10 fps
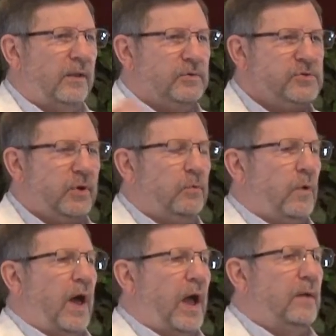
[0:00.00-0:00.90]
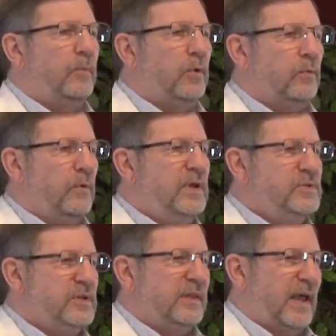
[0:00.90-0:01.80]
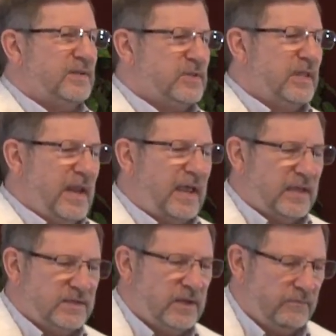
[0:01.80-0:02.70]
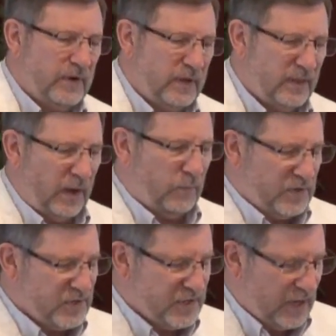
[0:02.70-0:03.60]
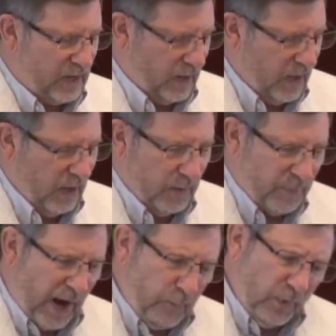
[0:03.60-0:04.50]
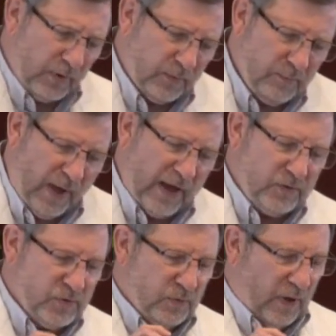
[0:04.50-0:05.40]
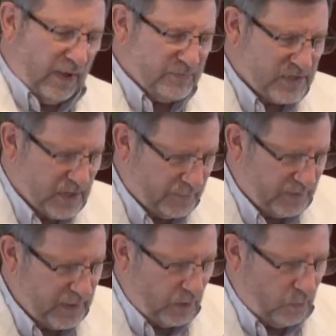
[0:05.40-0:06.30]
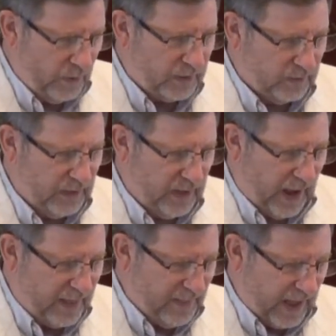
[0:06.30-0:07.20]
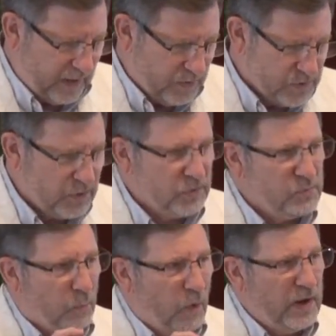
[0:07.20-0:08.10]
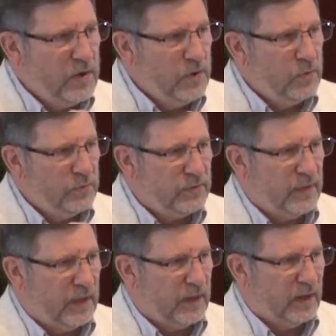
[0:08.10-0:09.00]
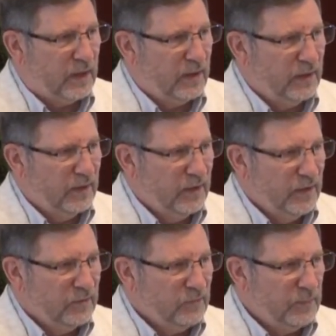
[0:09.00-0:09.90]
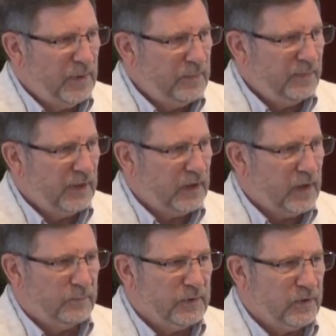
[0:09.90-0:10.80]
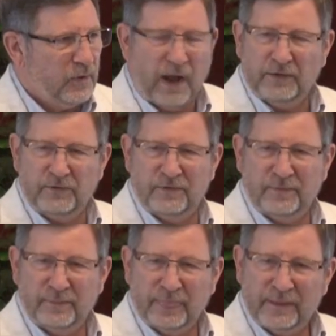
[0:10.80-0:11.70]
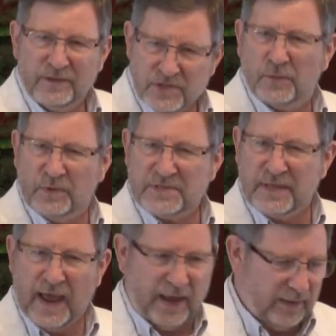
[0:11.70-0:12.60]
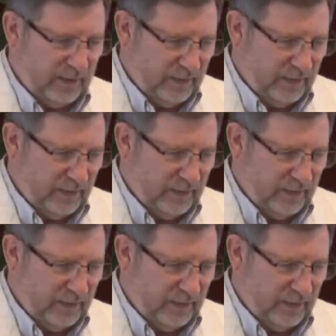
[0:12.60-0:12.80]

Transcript: There's no rhyme or reason. That's the negativity that we see. But I want to remind you of something quickly, and that is there's one new thing for people that come to Christ. You say, what's that?